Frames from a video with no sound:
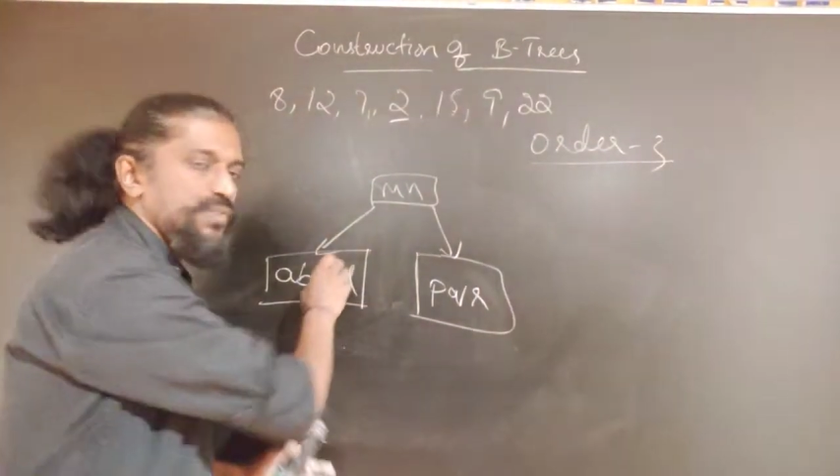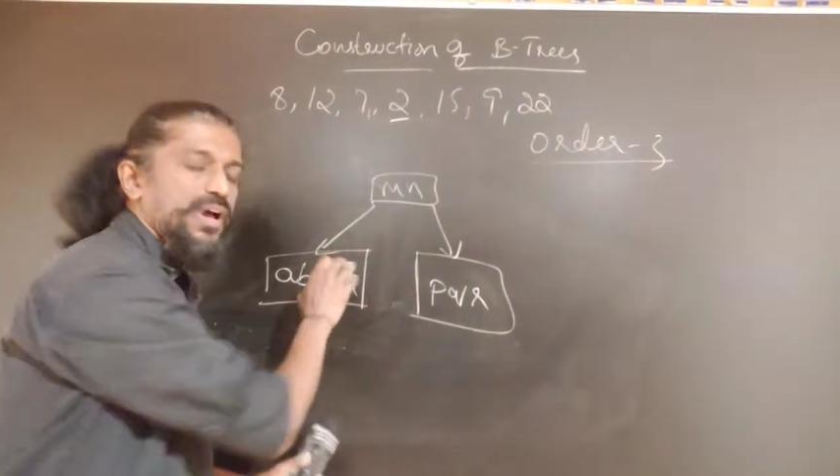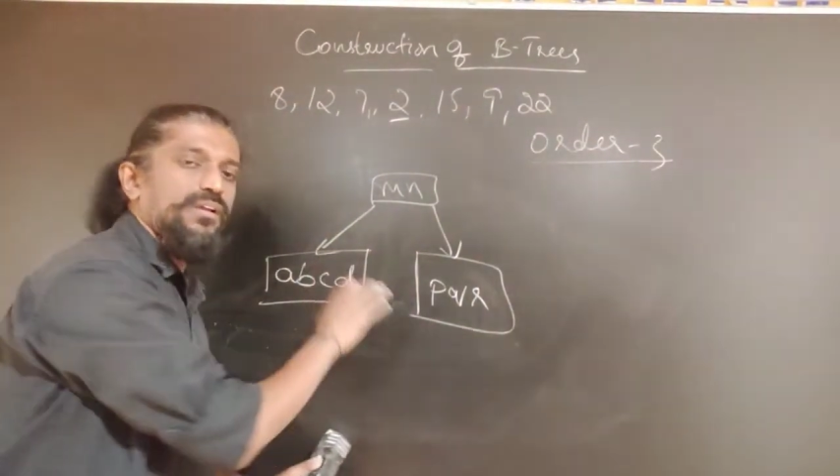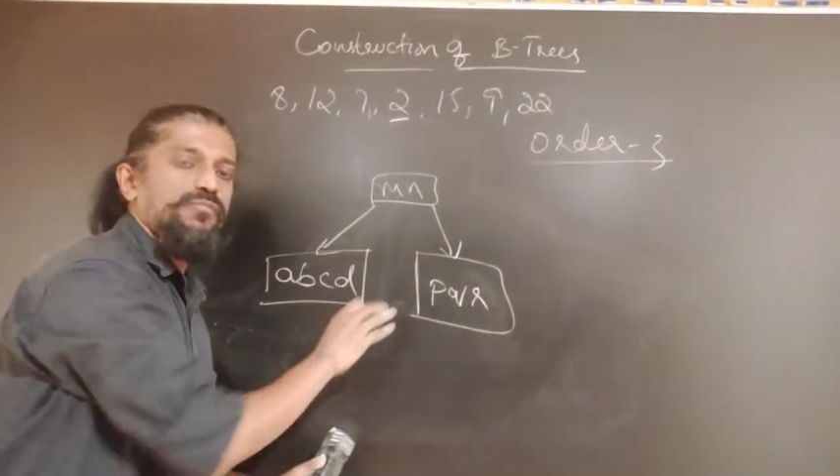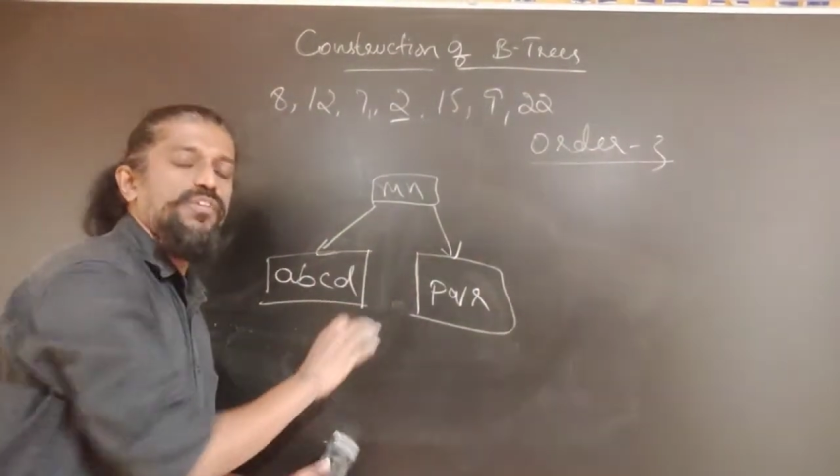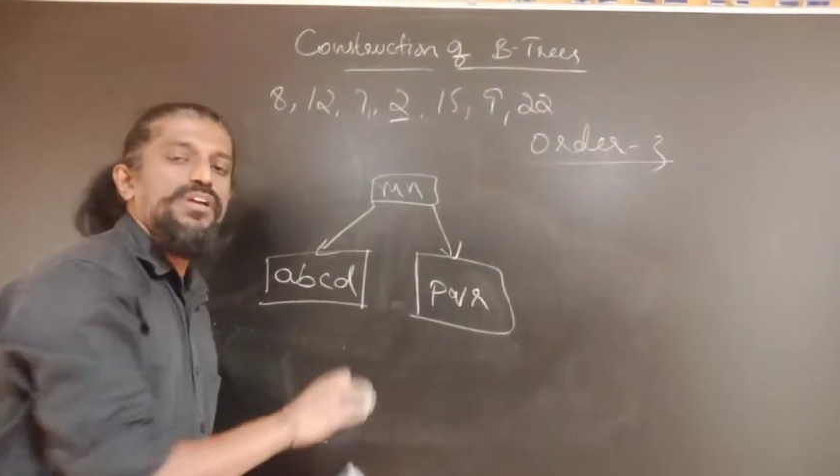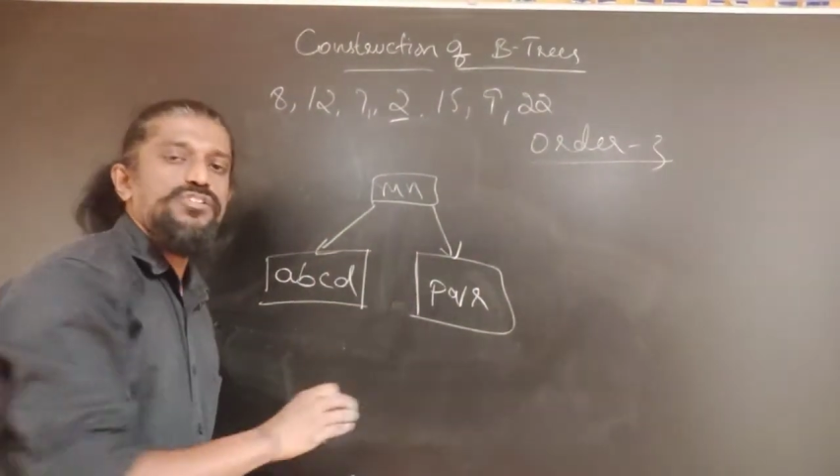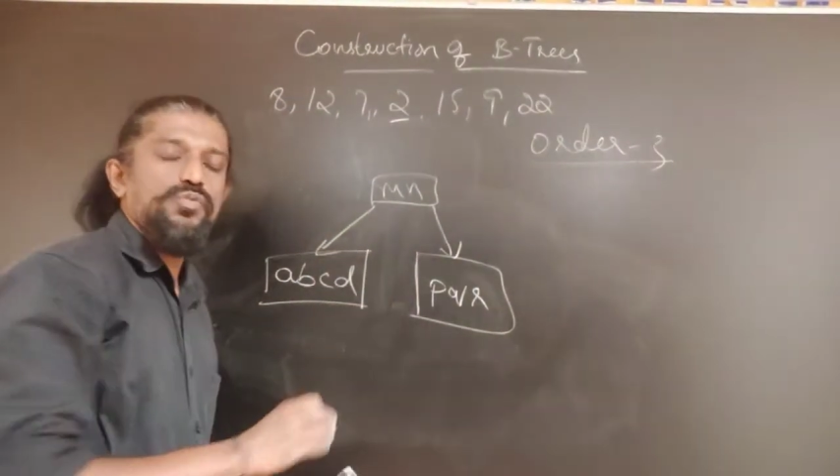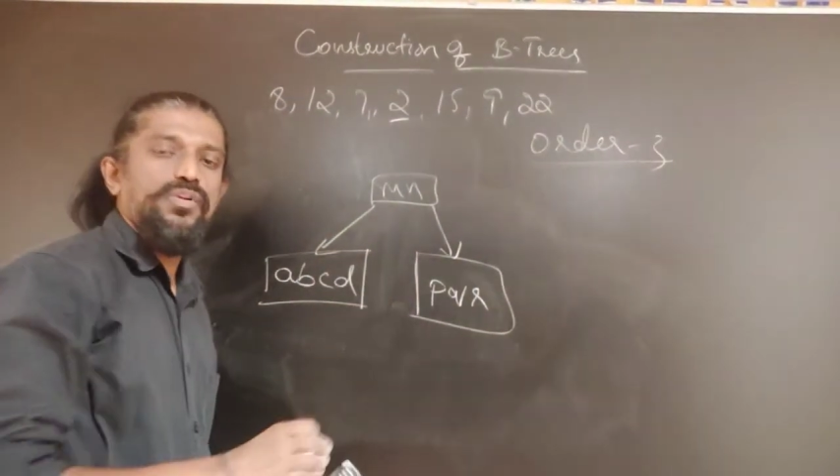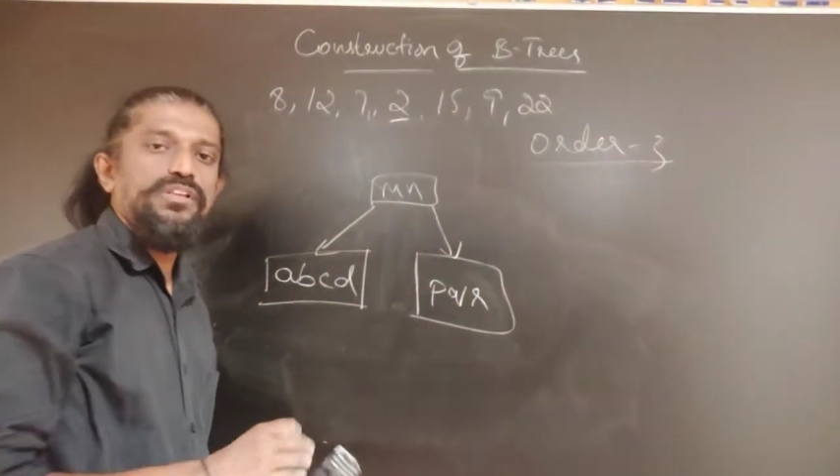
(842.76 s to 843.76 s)
we are
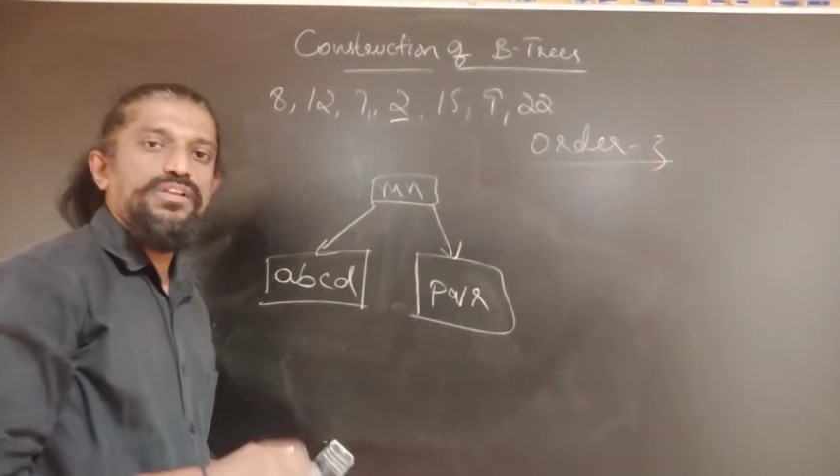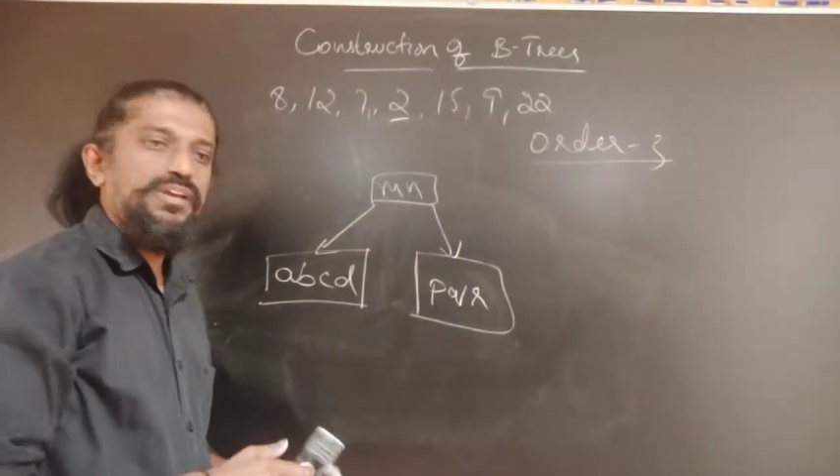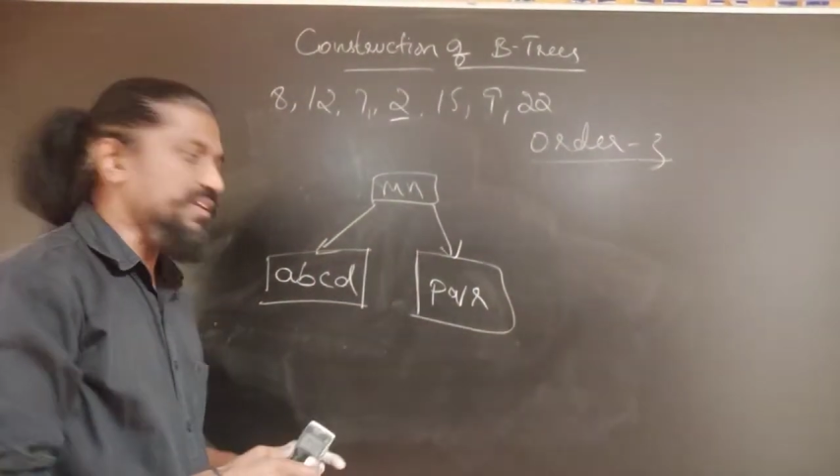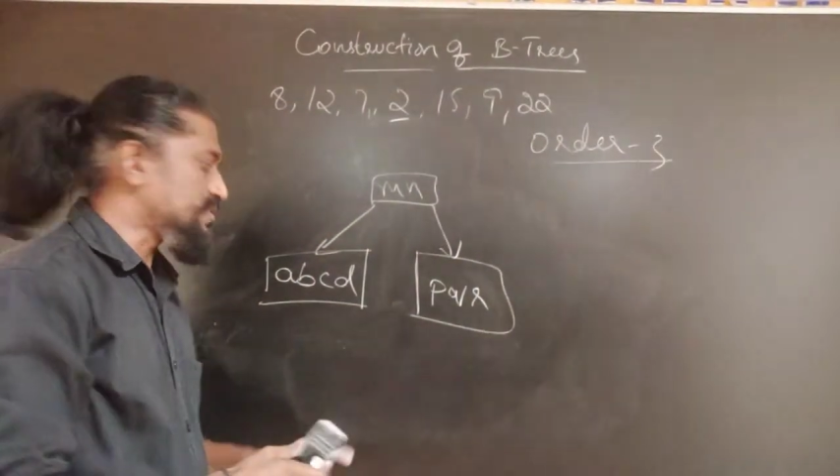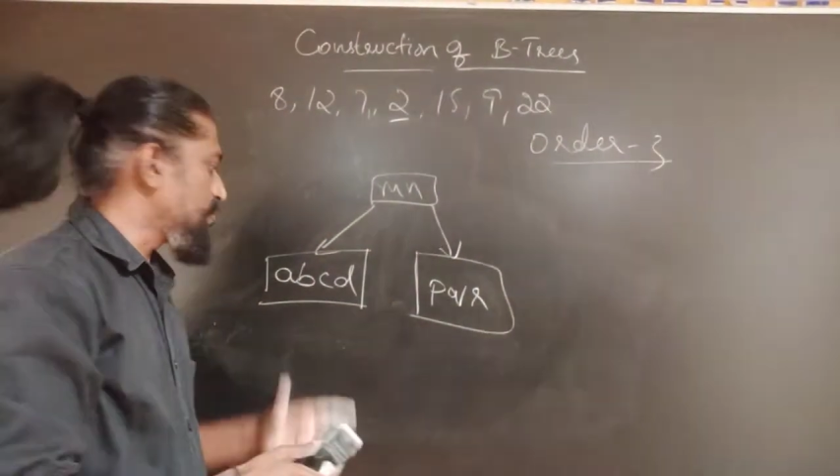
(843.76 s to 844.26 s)
storing the keys,